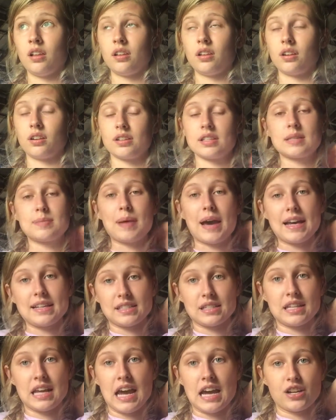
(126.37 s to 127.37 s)
little spaz
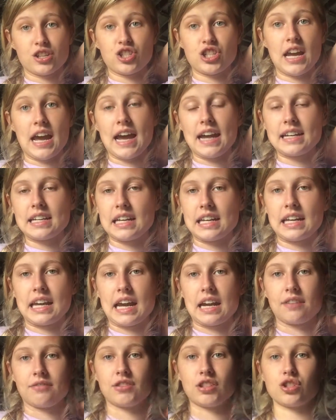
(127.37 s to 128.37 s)
attack she had getting
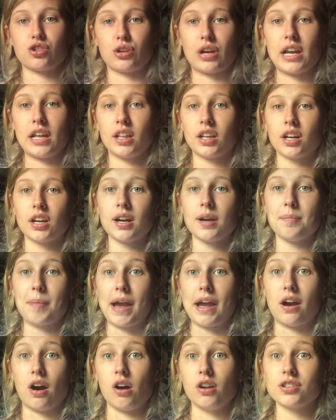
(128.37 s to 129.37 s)
out of the trailer,
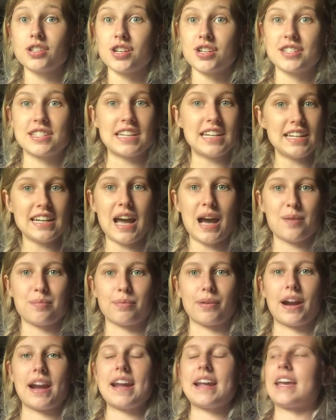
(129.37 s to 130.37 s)
my halter did not
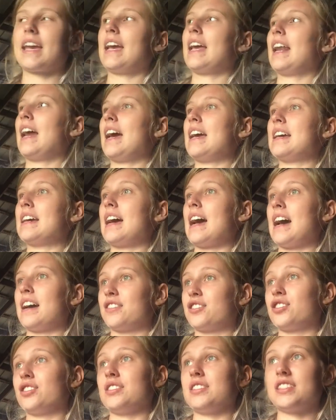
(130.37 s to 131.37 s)
break, and I
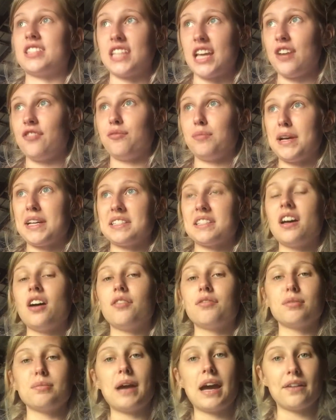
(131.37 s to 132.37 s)
actually saved
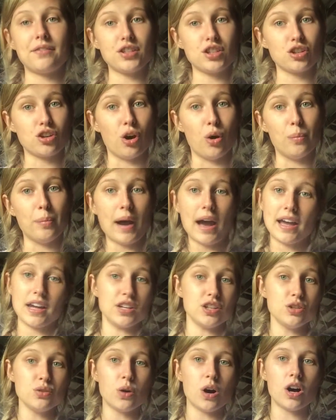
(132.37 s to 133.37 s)
myself from having to go buy
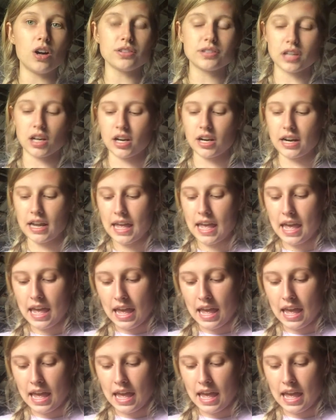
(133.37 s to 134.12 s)
a new halter.